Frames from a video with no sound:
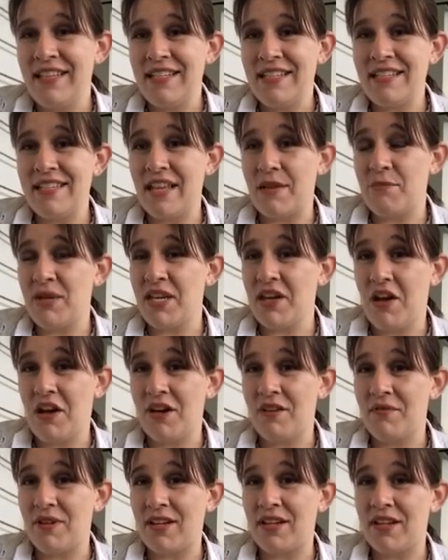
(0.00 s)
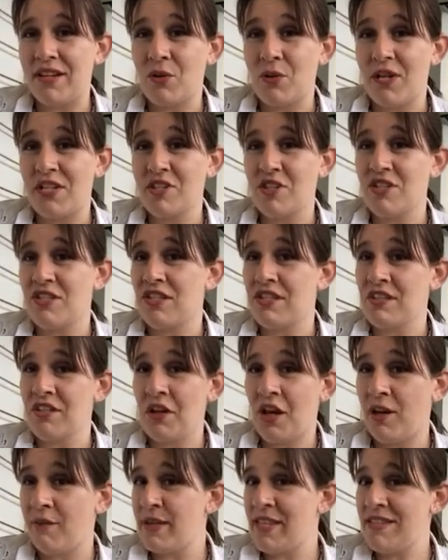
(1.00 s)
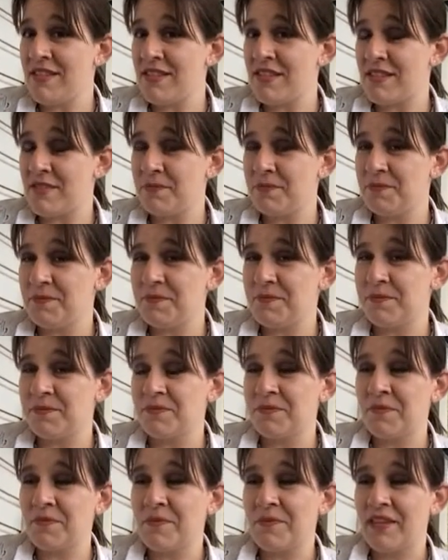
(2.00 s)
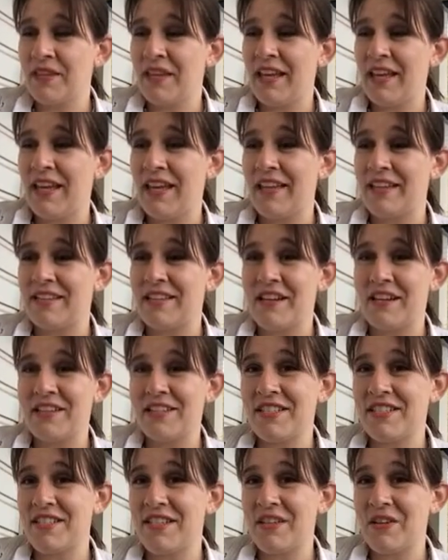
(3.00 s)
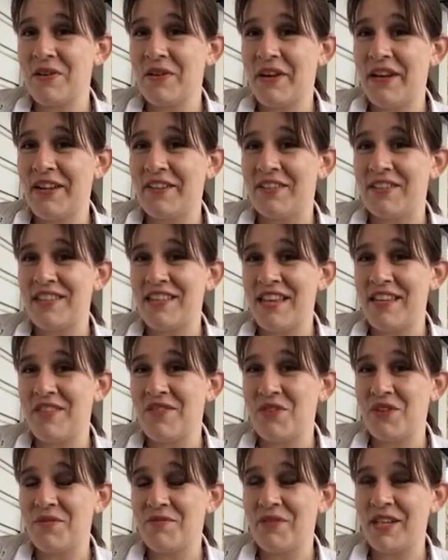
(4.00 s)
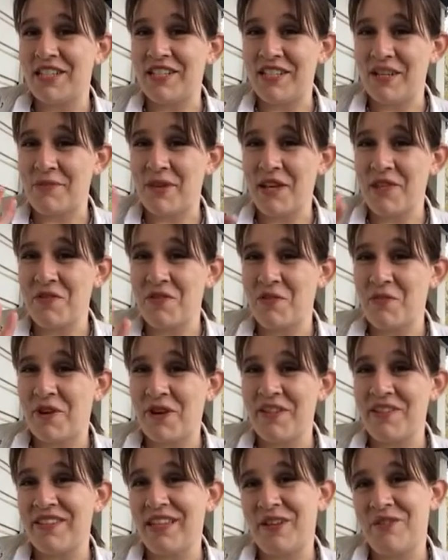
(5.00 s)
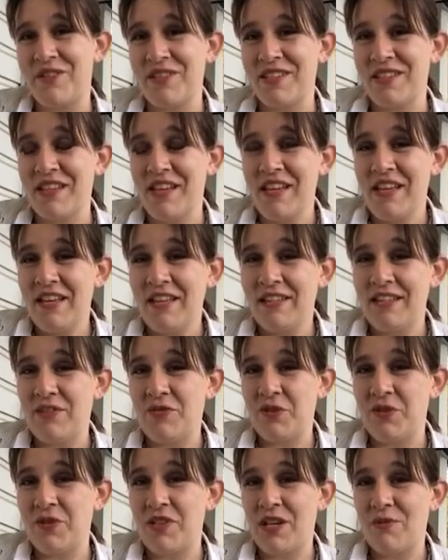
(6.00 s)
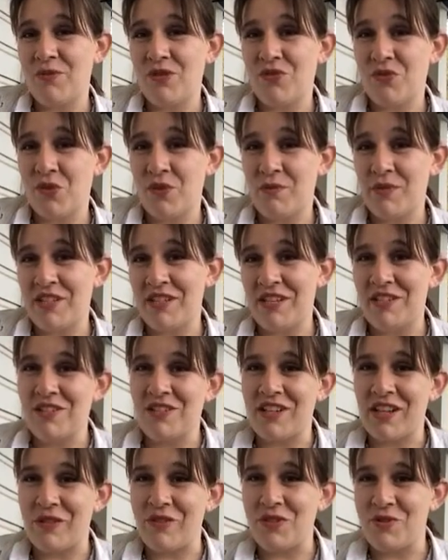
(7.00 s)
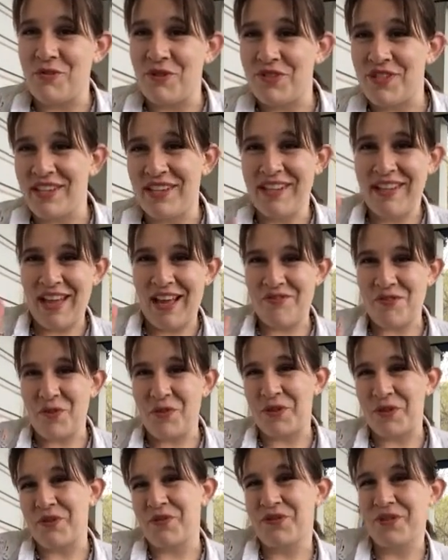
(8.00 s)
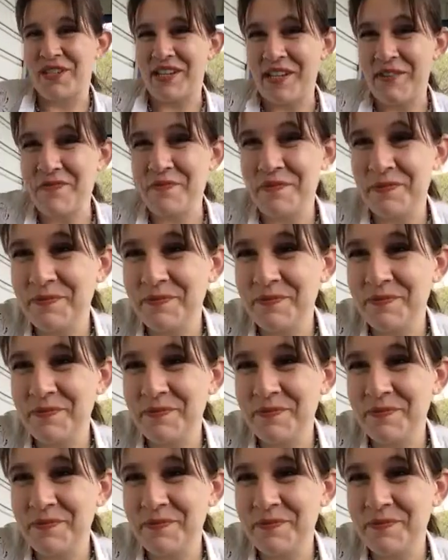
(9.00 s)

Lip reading: send me questions in the comments, and I'll see you around. Thank you very much. I'm Heather the Bard, and that was different types of ornamentation in Irish music. Have a wonderful day.